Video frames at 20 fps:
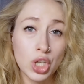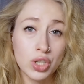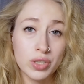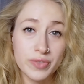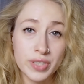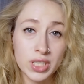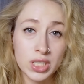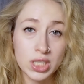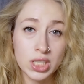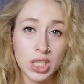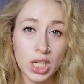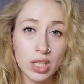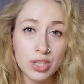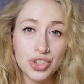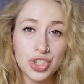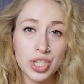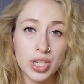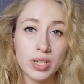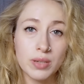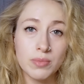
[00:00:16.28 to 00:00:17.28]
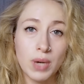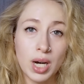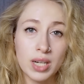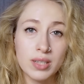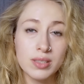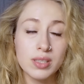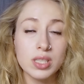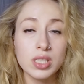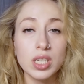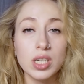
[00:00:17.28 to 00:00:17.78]
overindulging
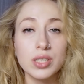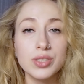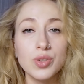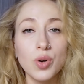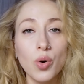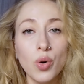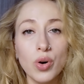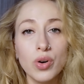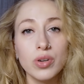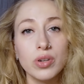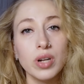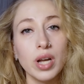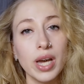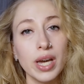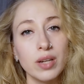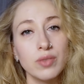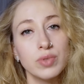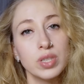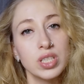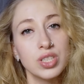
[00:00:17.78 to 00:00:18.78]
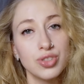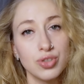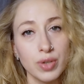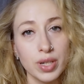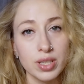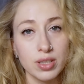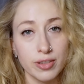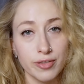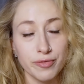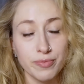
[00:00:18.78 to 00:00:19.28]
mindset or a
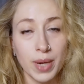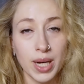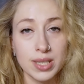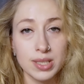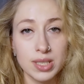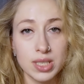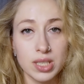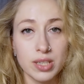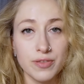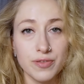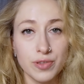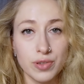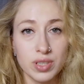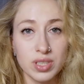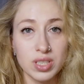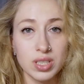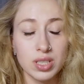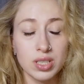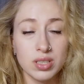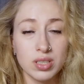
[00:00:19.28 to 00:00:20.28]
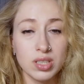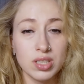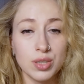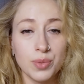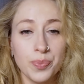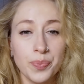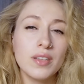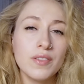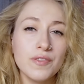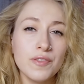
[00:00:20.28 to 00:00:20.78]
restrictive mindset, for instance.
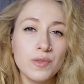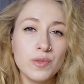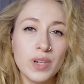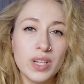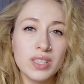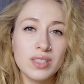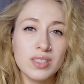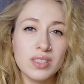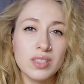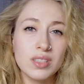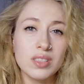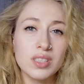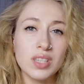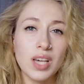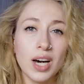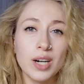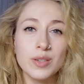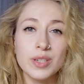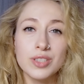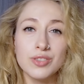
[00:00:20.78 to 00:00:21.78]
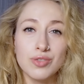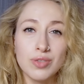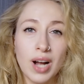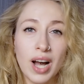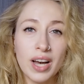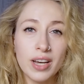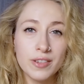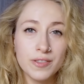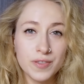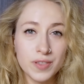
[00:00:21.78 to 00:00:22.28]
It influences our
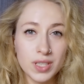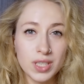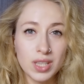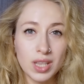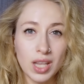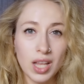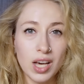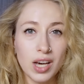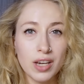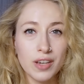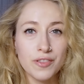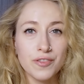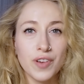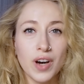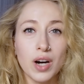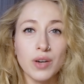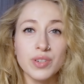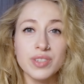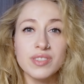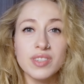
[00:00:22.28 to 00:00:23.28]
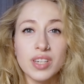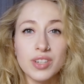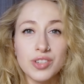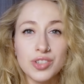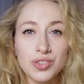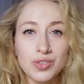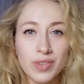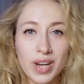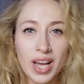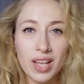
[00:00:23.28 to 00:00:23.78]
drive in life, our
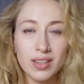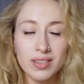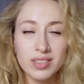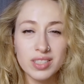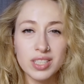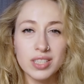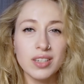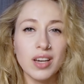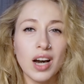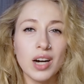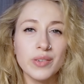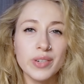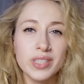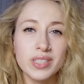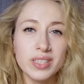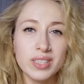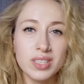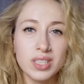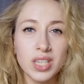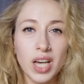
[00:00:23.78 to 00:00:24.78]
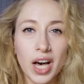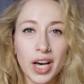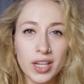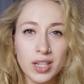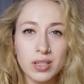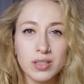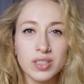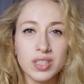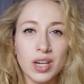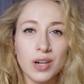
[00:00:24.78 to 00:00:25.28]
sexuality, our
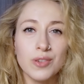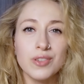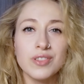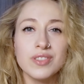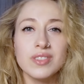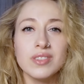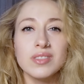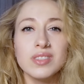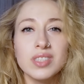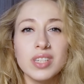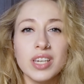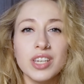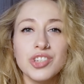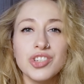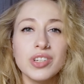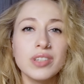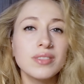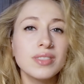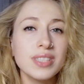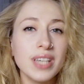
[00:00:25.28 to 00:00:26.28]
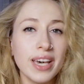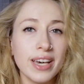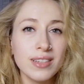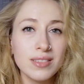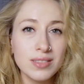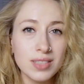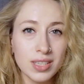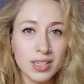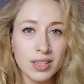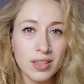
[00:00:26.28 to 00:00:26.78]
desires, our sensations,
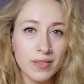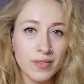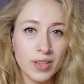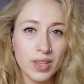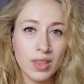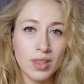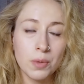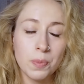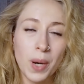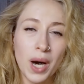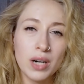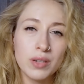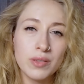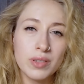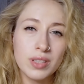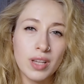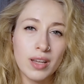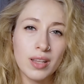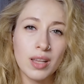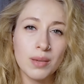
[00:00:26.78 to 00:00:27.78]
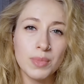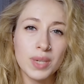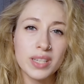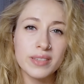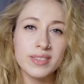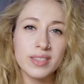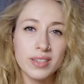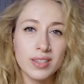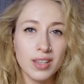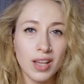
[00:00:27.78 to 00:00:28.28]
and even the power
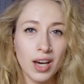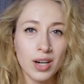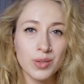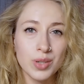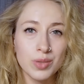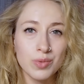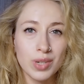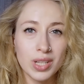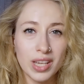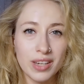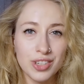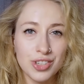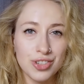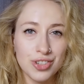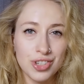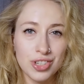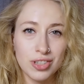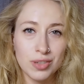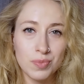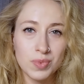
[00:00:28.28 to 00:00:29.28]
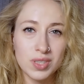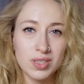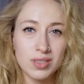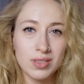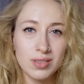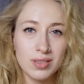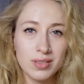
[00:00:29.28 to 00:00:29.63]
dynamics in our relationships.